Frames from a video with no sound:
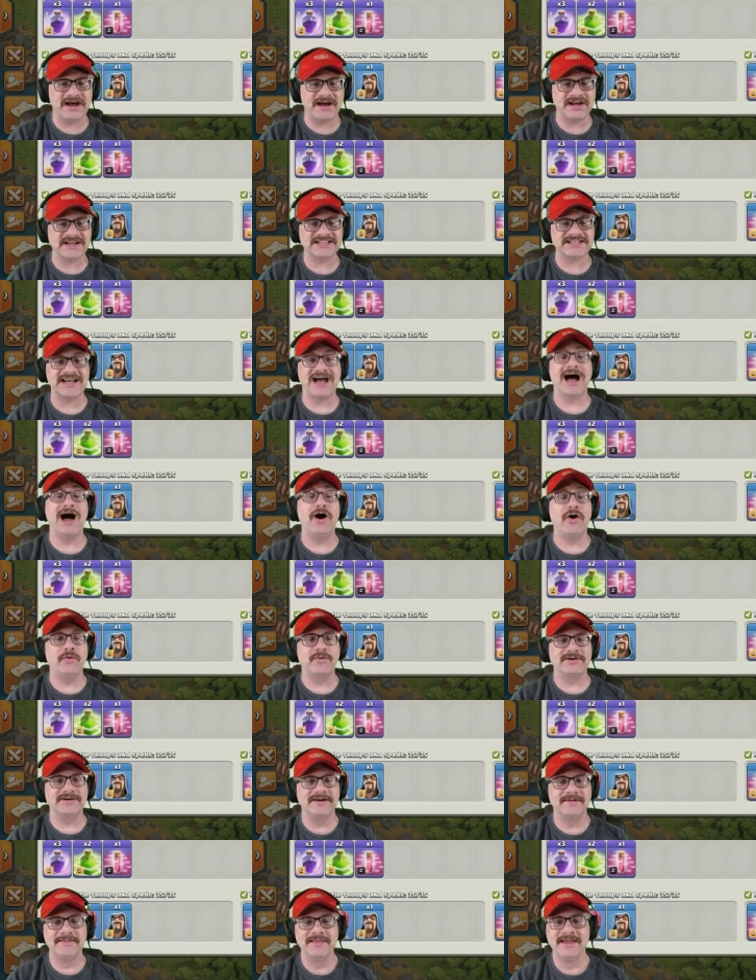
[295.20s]
us out.
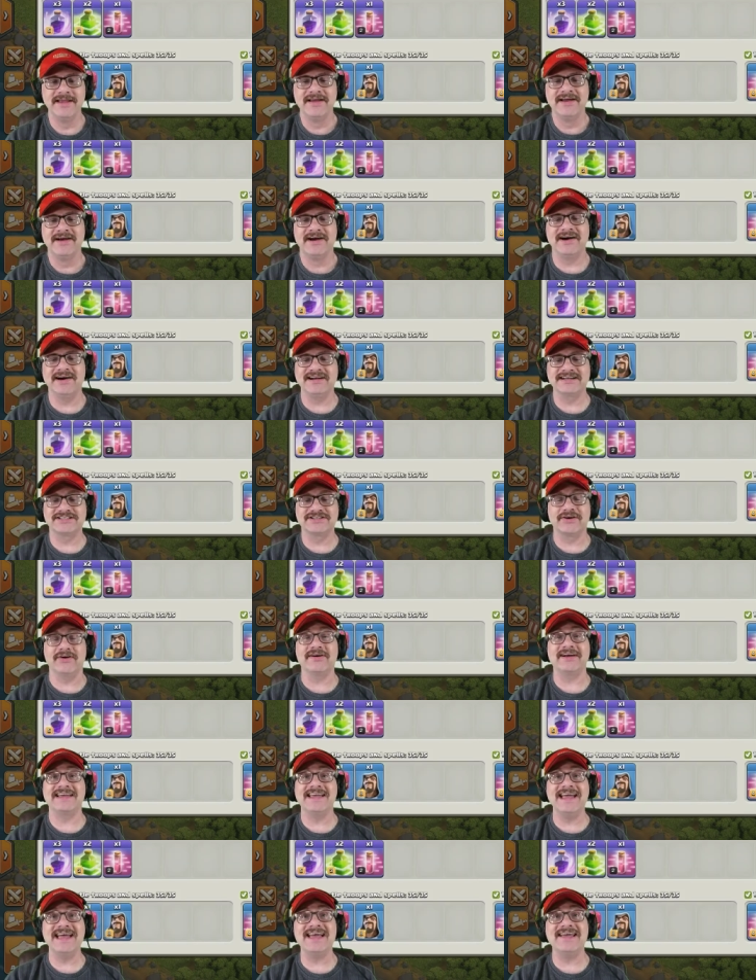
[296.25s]
All right, so
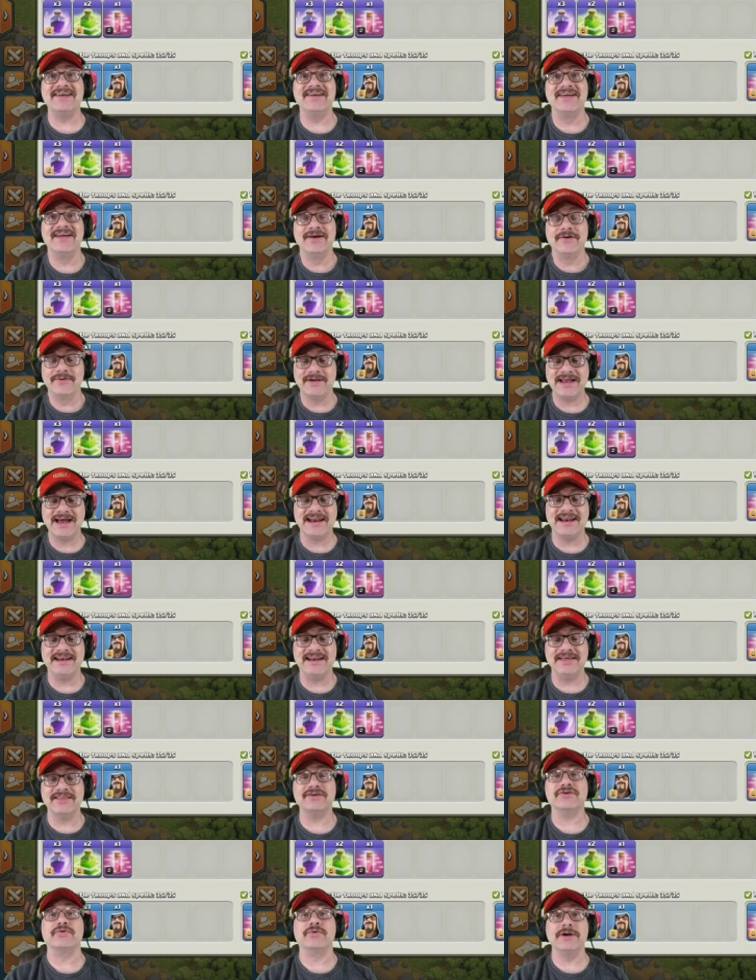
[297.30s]
again, we got
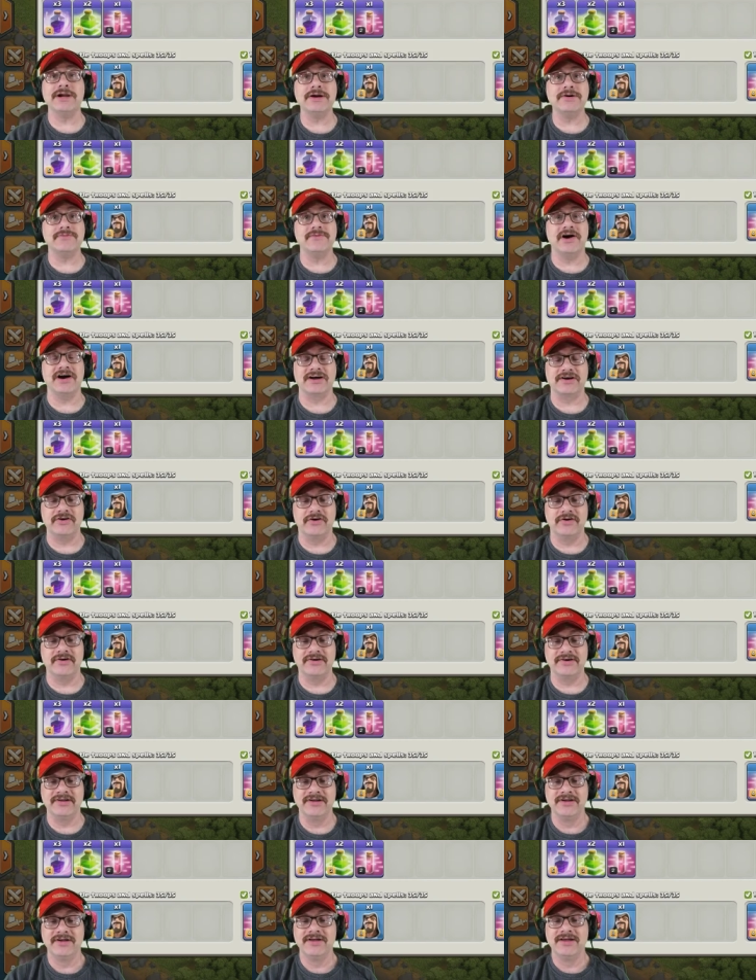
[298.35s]
another queen walk
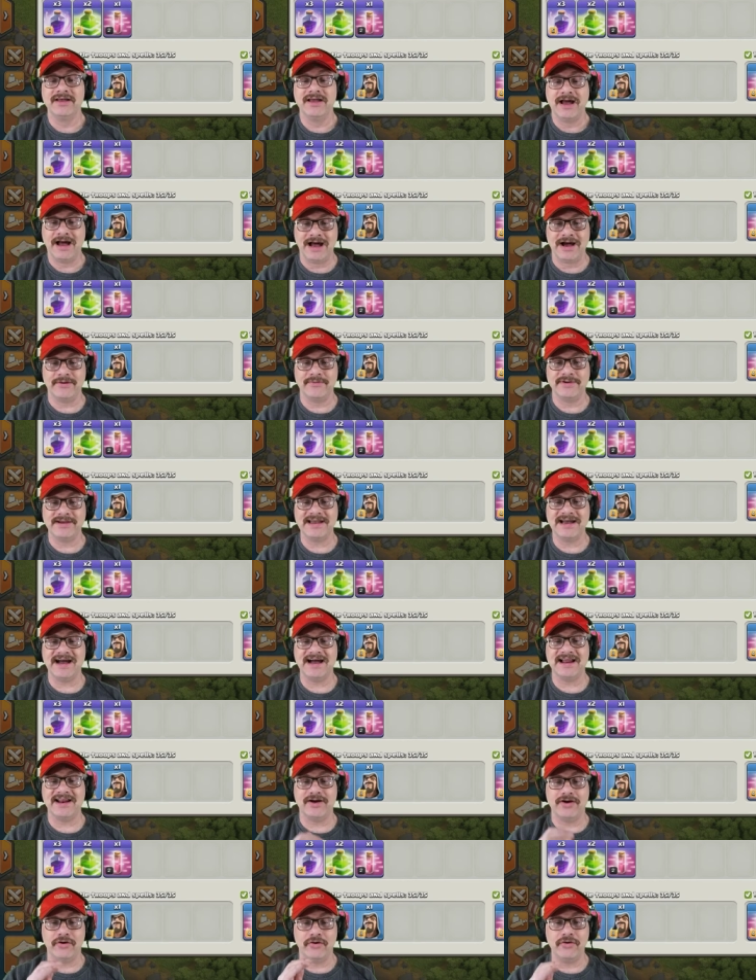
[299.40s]
going. Uh, we
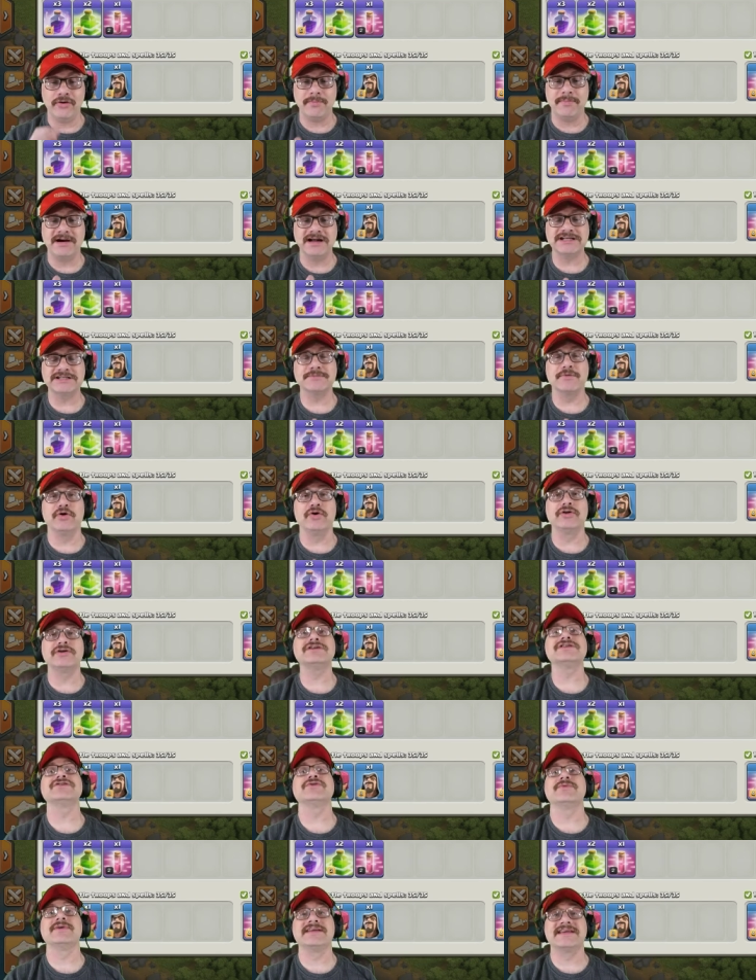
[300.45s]
got a whole bunch of
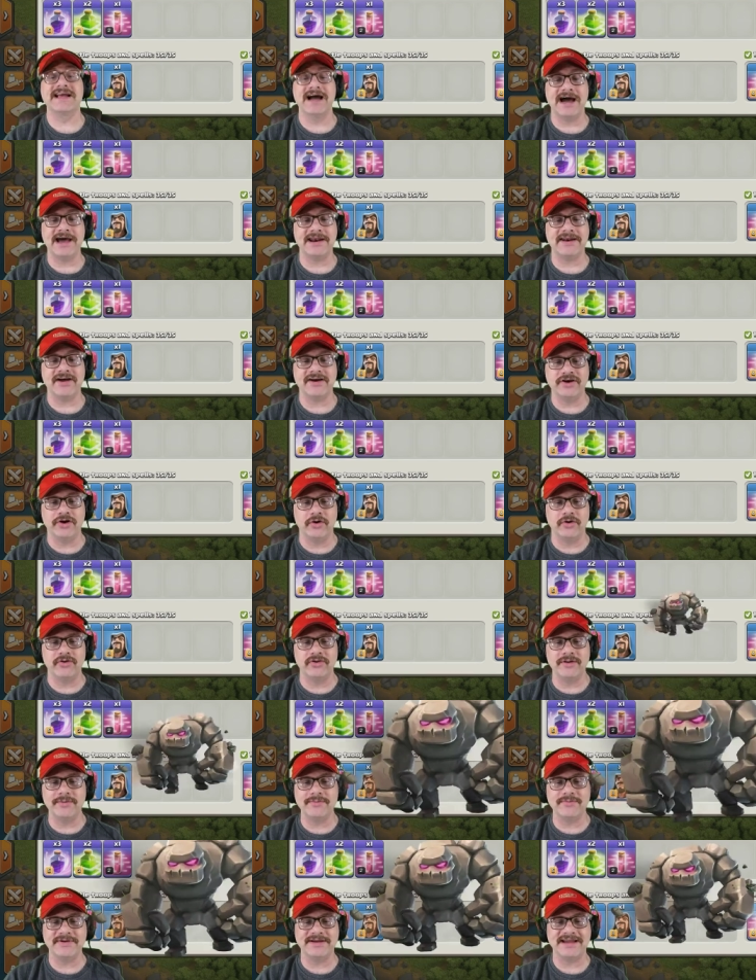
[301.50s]
bowlers. We got a
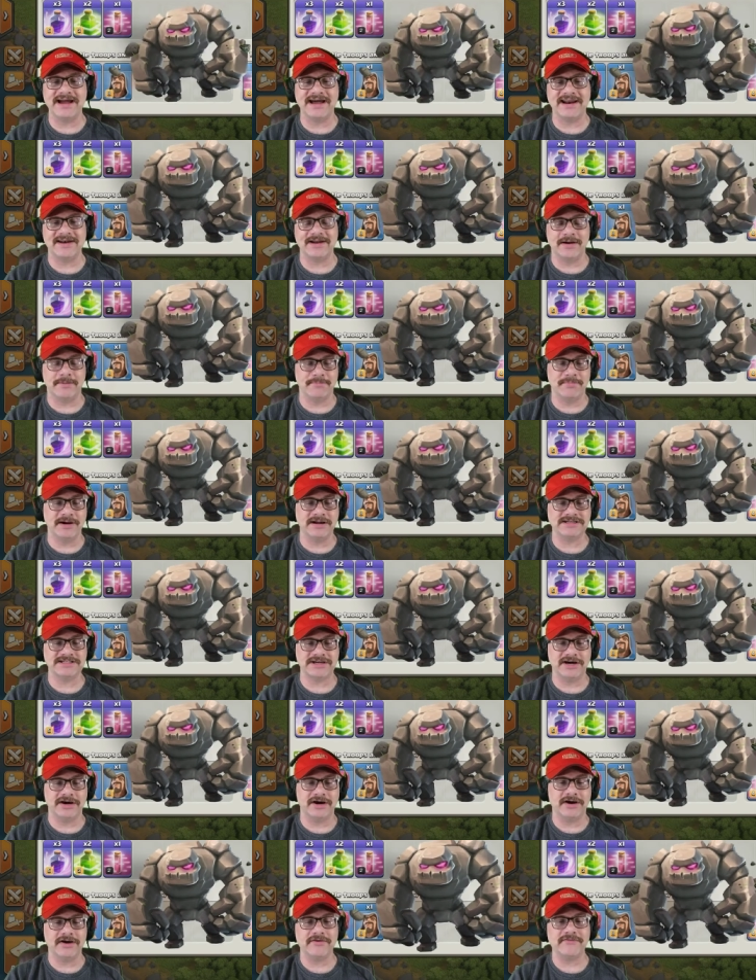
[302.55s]
golem. We got a bunch
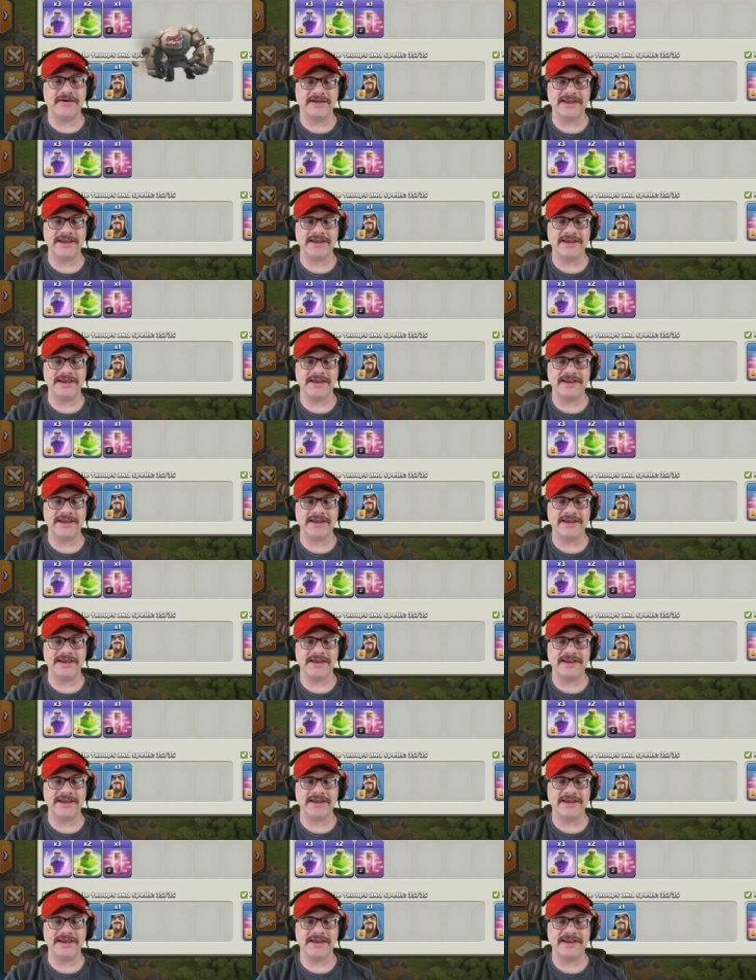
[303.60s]
of